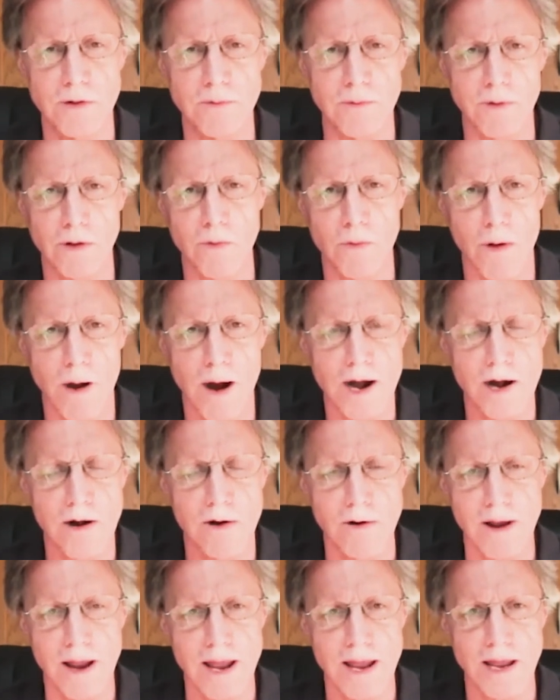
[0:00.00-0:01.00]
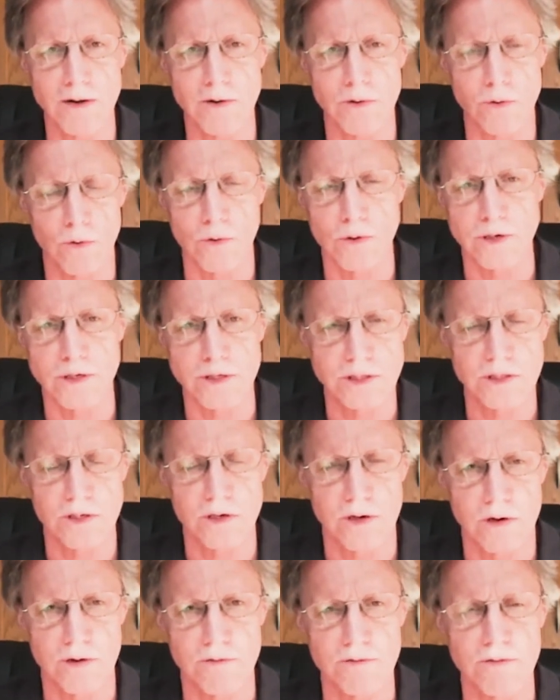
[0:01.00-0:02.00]
they require and or
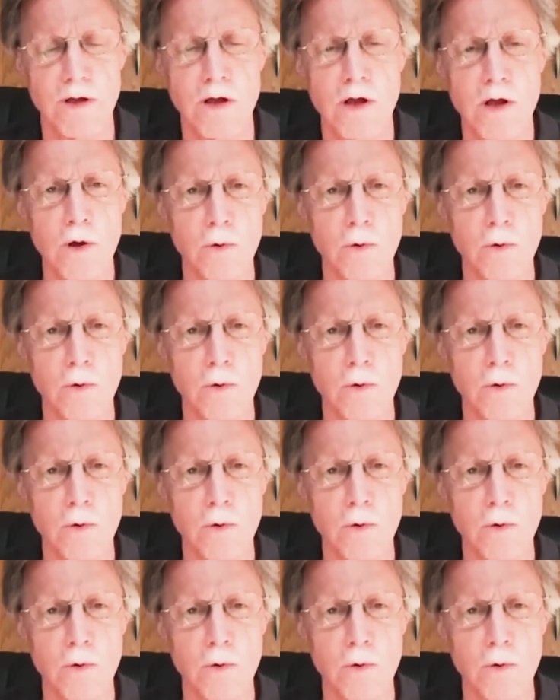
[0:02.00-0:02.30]
deserve